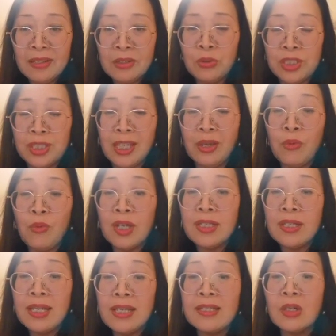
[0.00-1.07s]
to see
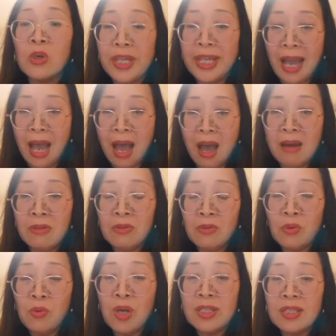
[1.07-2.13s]
what is going
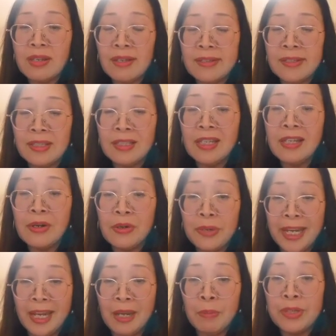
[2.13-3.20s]
on, what
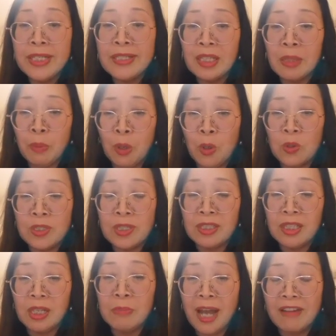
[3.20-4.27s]
theory, principles
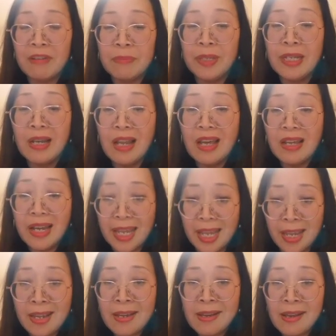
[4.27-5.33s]
the team have been
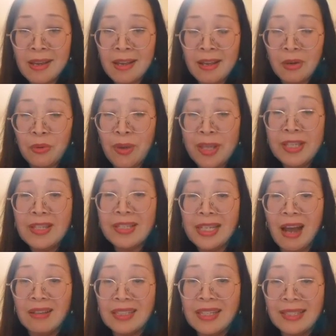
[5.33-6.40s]
learning, whether
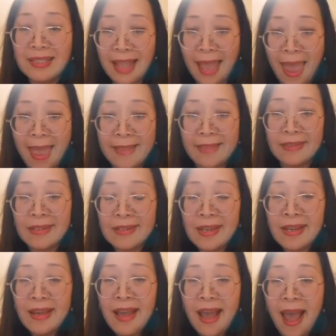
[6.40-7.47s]
they understand.
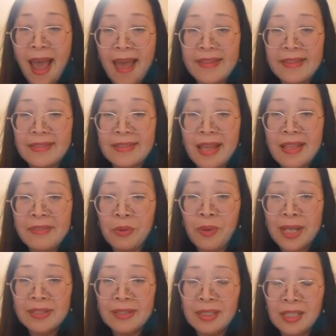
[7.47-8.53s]
And then
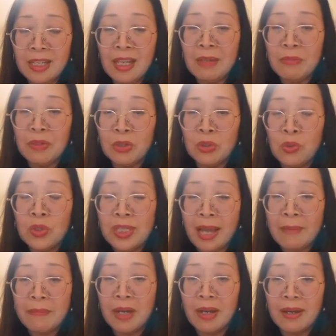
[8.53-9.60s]
when the team do
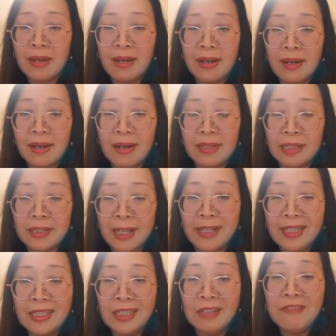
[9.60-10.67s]
some
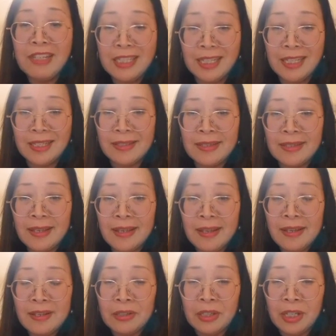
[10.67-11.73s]
activities,
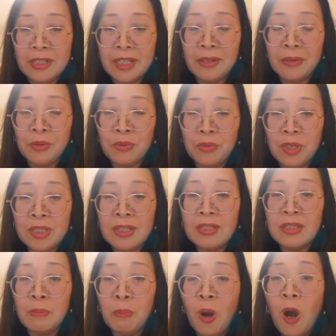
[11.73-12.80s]

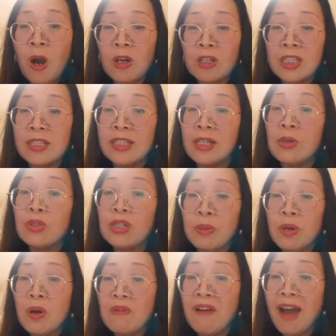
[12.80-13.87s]
what support they
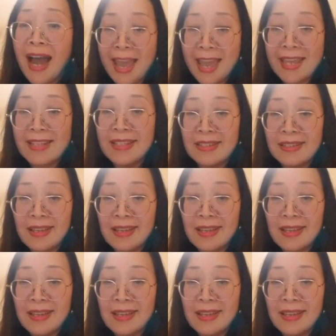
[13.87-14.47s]
could provide.